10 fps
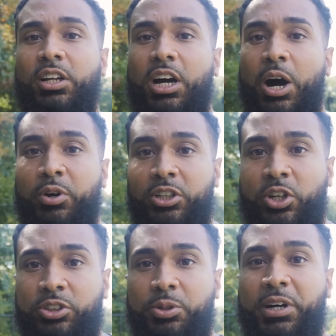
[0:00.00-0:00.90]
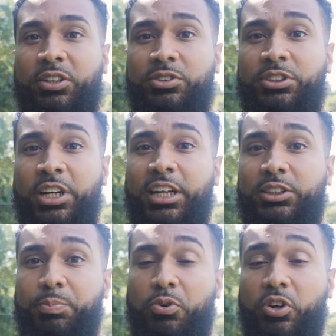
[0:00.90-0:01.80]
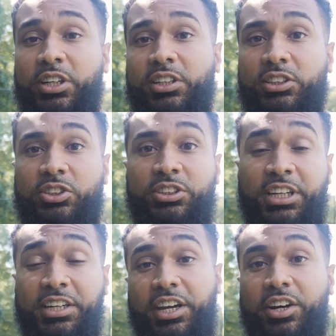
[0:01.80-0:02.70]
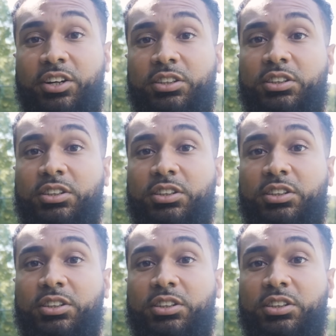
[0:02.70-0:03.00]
I want to talk about something that's important. It's skincare.